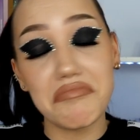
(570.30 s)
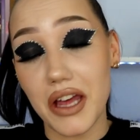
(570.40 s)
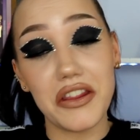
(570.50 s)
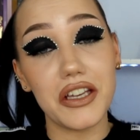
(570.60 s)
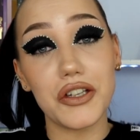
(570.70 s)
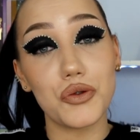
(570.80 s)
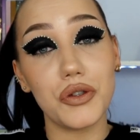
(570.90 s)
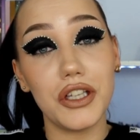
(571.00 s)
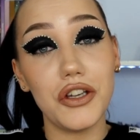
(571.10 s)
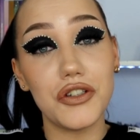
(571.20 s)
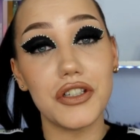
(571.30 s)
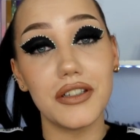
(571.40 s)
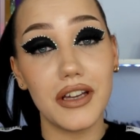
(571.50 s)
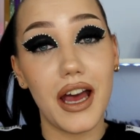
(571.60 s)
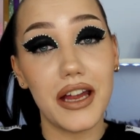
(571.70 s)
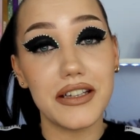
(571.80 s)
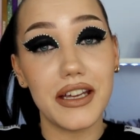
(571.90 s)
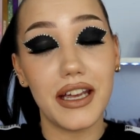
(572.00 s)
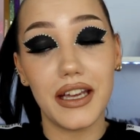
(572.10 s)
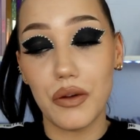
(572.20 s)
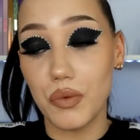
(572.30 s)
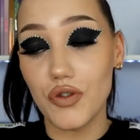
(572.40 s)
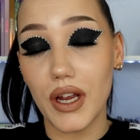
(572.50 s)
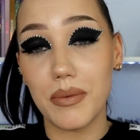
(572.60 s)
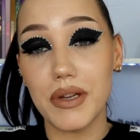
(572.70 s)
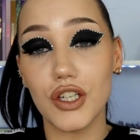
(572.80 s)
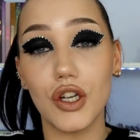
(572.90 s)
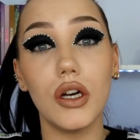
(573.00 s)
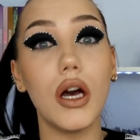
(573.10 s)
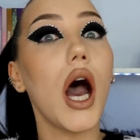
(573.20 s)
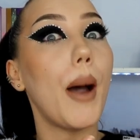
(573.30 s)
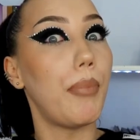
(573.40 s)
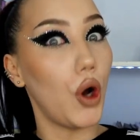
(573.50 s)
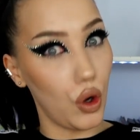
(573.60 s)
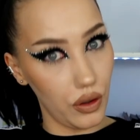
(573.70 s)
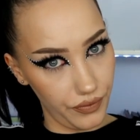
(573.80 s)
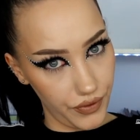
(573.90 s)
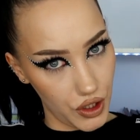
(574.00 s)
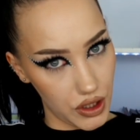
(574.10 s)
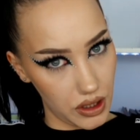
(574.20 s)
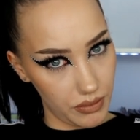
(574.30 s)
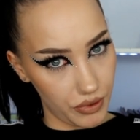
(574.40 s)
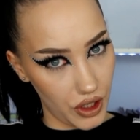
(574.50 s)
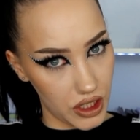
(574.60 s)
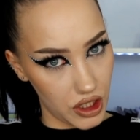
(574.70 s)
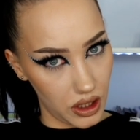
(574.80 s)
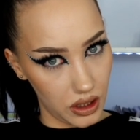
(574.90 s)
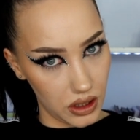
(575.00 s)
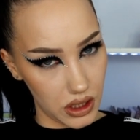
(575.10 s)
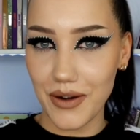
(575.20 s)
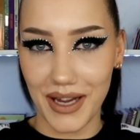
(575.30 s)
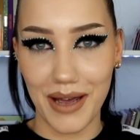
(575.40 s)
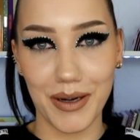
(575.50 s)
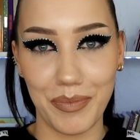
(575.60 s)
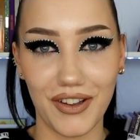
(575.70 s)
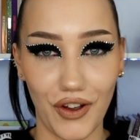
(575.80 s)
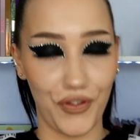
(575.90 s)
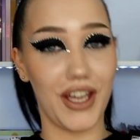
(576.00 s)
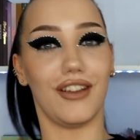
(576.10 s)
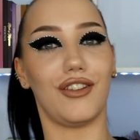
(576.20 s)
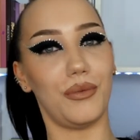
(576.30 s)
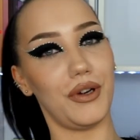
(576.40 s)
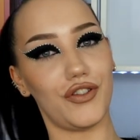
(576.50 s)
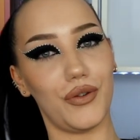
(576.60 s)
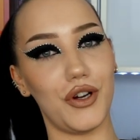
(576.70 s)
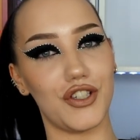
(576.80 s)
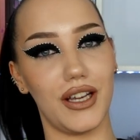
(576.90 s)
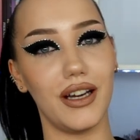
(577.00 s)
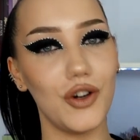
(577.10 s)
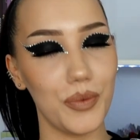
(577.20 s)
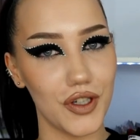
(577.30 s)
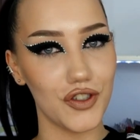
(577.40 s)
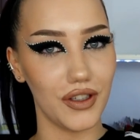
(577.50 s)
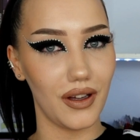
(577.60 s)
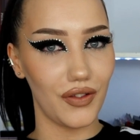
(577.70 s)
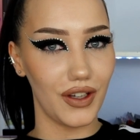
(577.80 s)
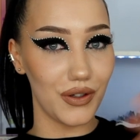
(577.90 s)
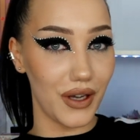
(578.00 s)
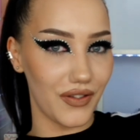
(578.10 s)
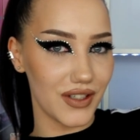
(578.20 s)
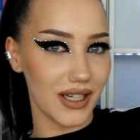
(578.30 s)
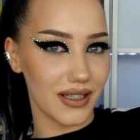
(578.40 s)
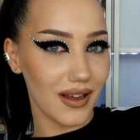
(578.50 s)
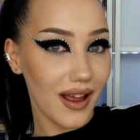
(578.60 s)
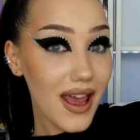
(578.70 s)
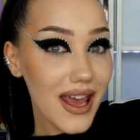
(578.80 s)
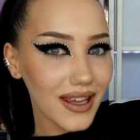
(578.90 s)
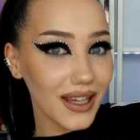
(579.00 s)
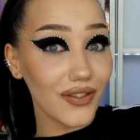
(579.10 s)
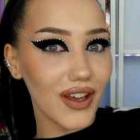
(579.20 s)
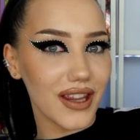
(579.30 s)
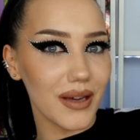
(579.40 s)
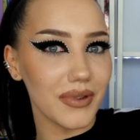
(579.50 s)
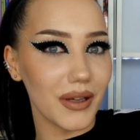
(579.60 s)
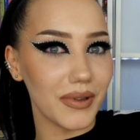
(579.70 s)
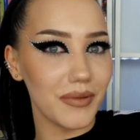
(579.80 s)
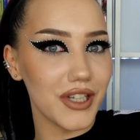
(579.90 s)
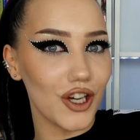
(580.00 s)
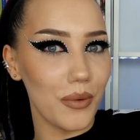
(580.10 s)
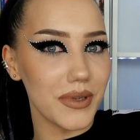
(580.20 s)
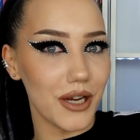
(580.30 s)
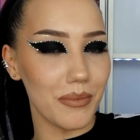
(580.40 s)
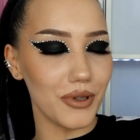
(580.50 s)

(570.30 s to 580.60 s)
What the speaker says: I think it's really good and I would recommend it upon first impressions. Anyway, I'm gonna piss off. Thank you so much for watching. I hope you enjoyed this video. If you did, give it a thumbs up, leave me a comment down